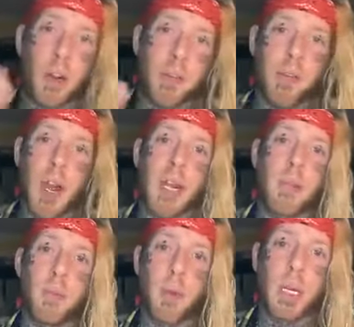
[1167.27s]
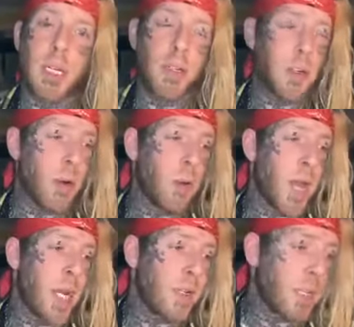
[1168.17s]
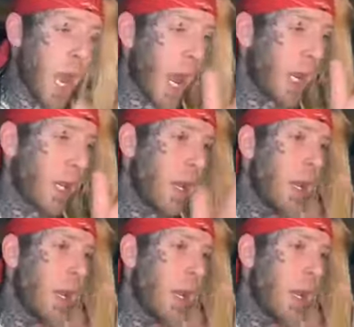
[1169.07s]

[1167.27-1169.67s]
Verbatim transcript: on Friday morning. So that's that.